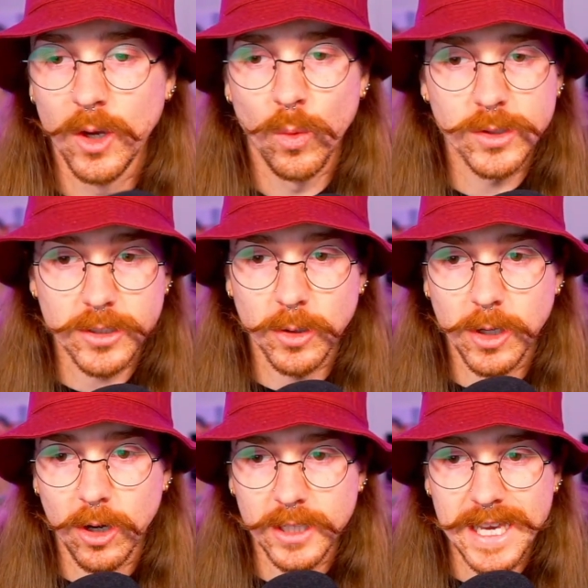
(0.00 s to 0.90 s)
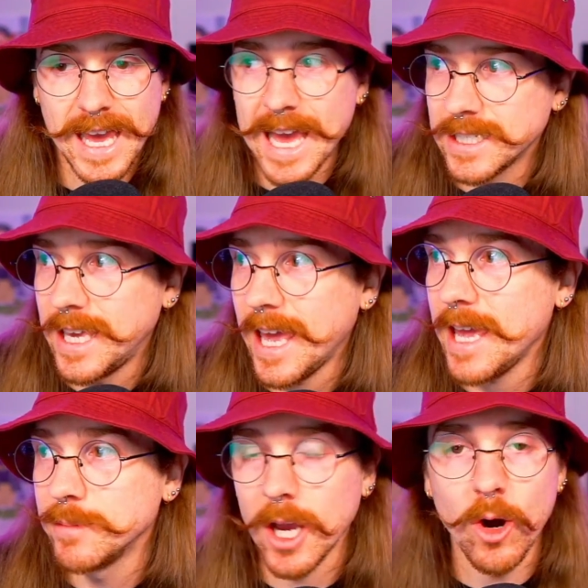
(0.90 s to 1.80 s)
was also called the X
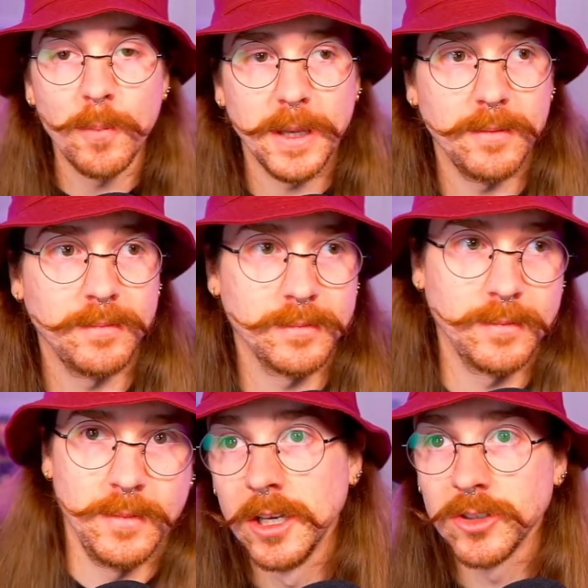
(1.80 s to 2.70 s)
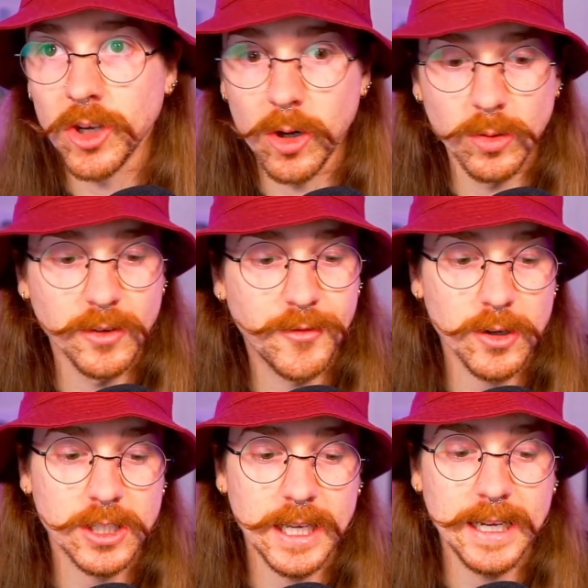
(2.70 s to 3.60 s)
Games Open. So the
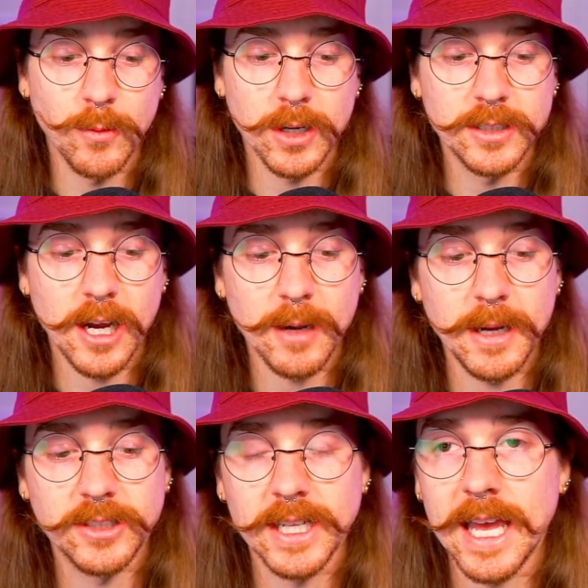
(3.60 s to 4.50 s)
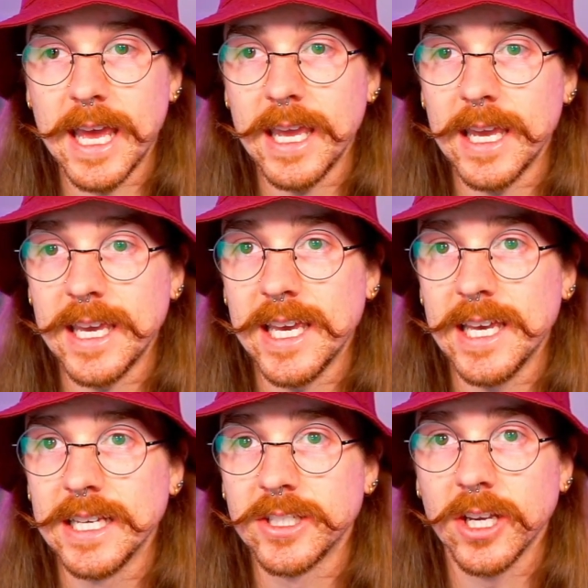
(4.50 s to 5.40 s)
first thing that we're going to talk about today
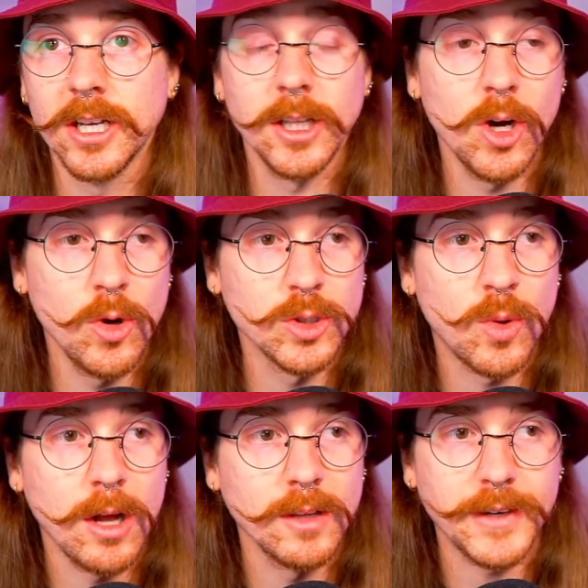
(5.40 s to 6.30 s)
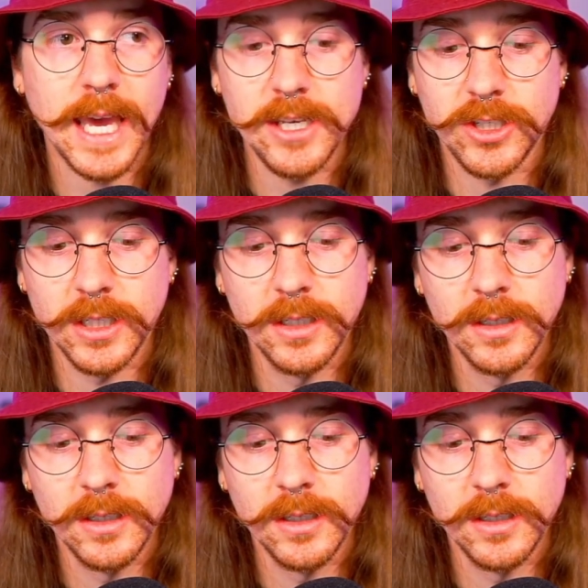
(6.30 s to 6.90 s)
is closed qualification.